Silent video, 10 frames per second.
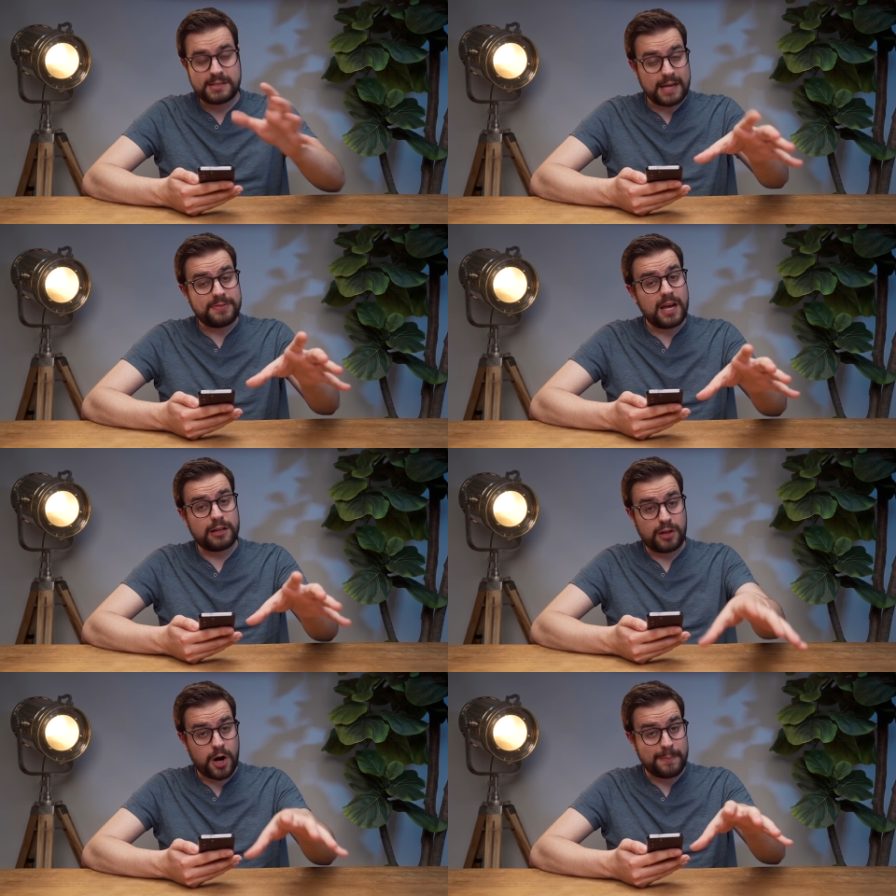get the
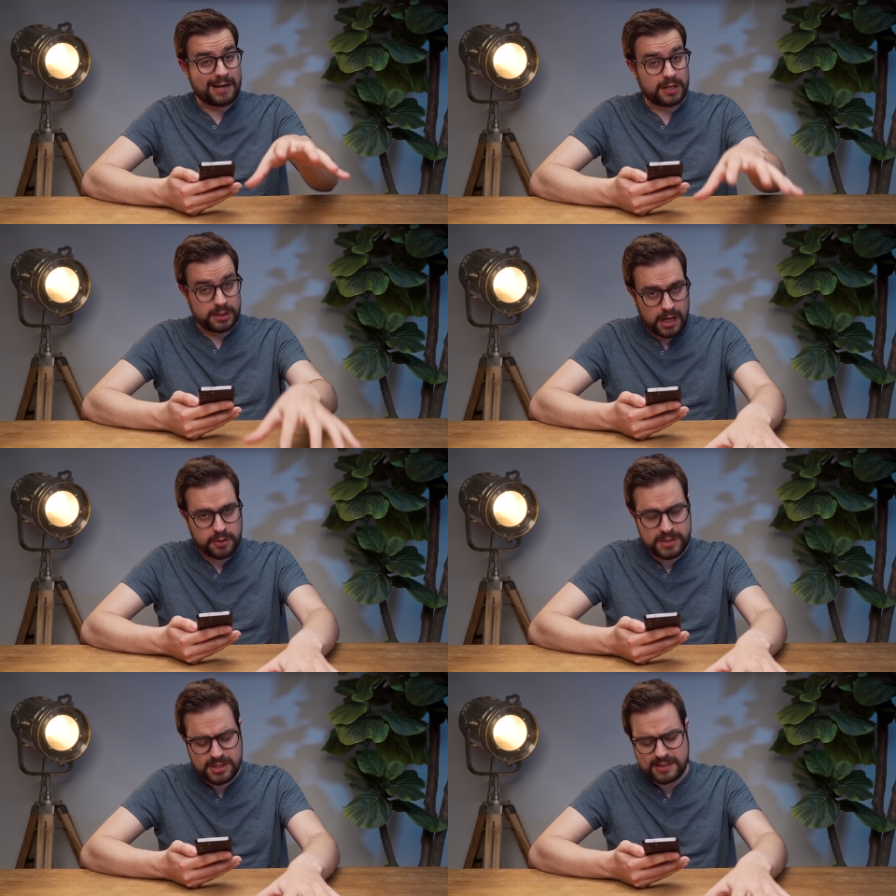alarm and clock
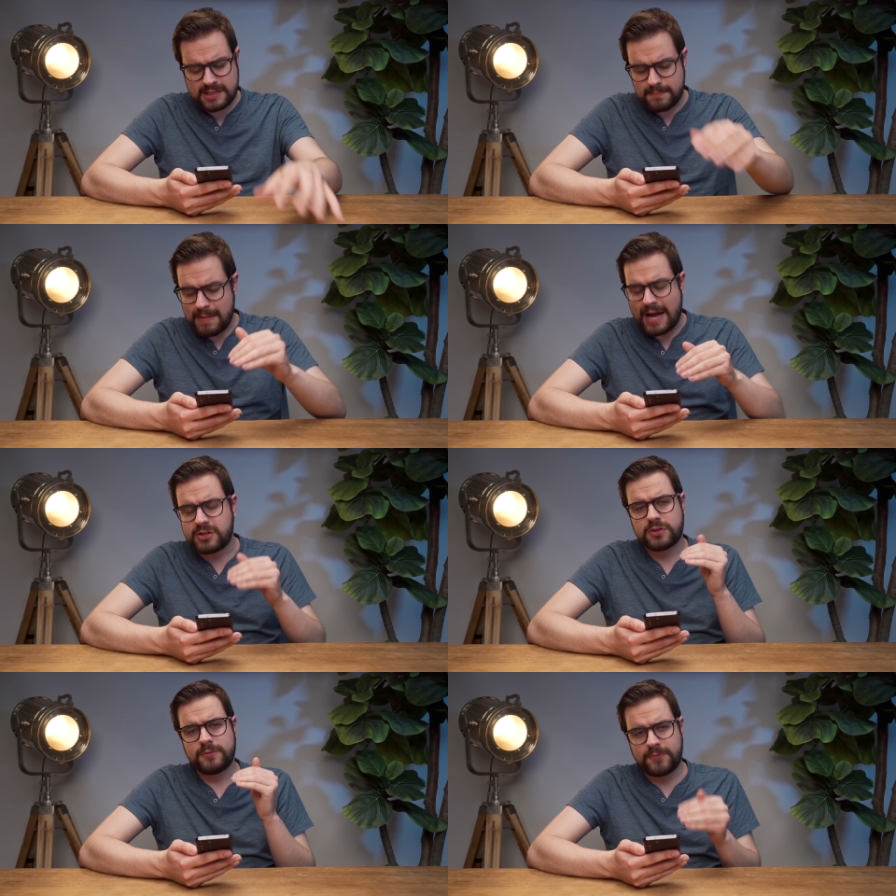widgets to
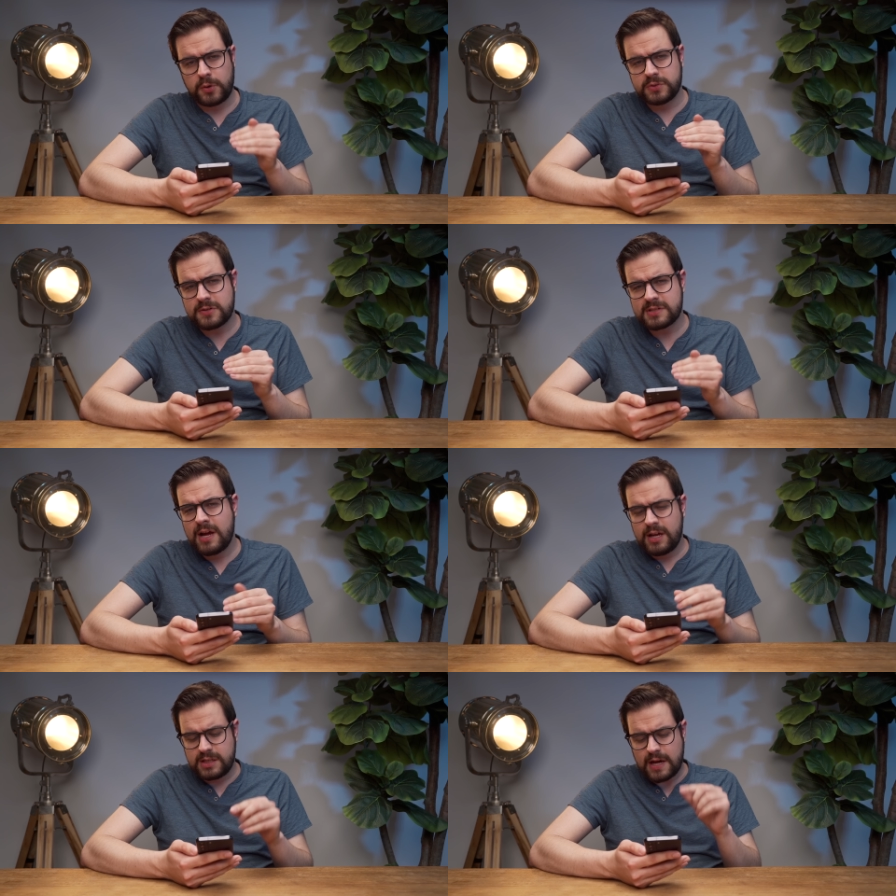match the folders, you